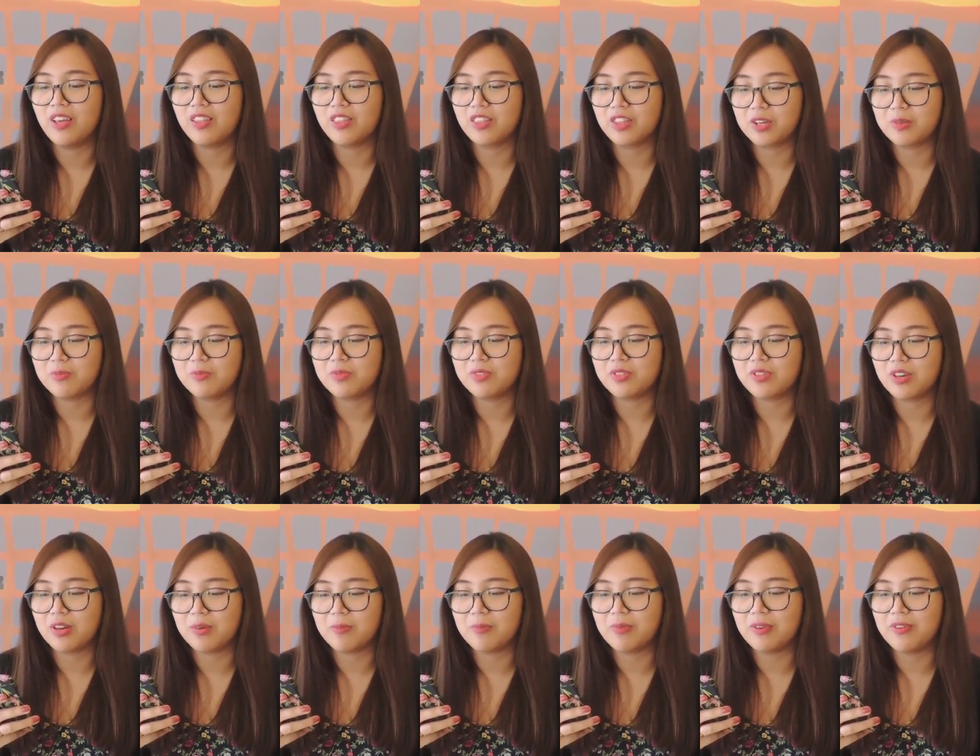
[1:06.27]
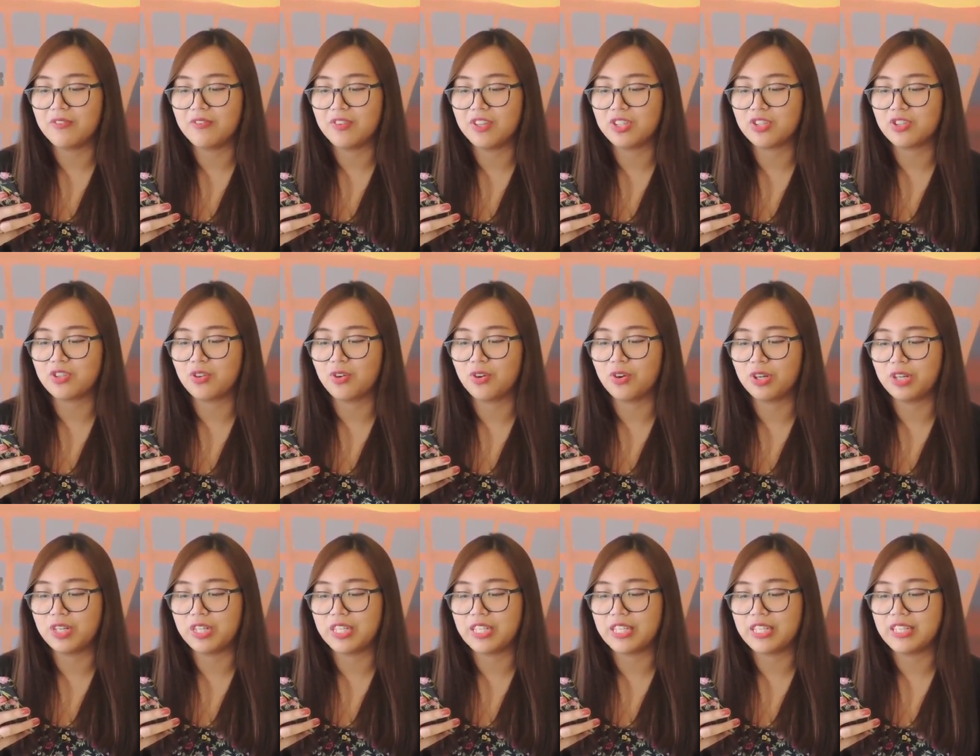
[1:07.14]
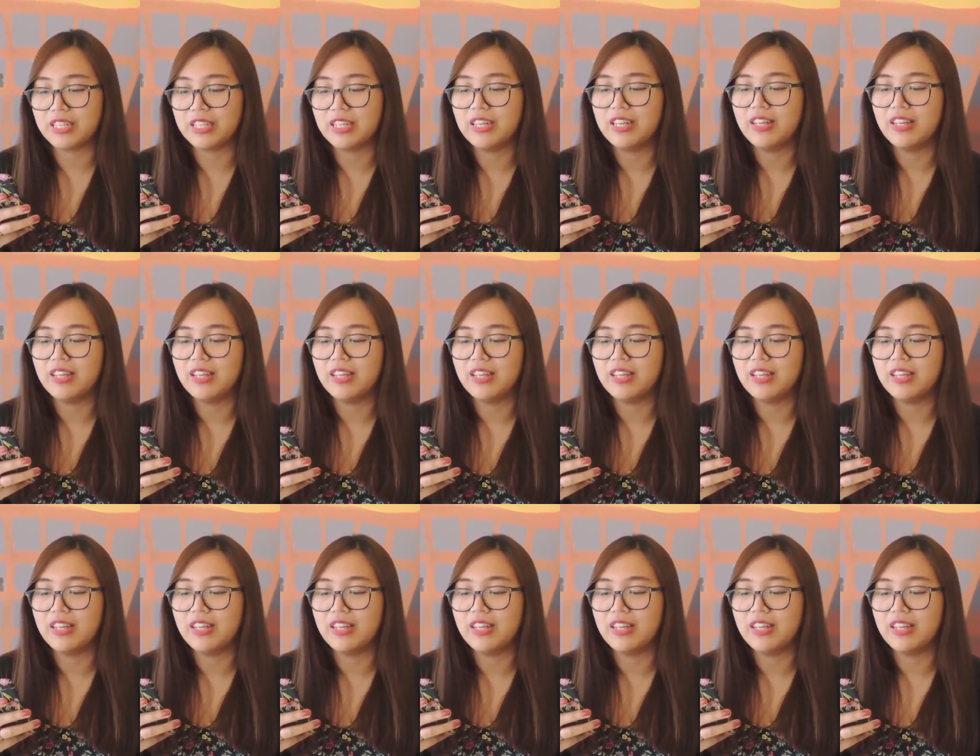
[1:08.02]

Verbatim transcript: Thumbs up if it's corny,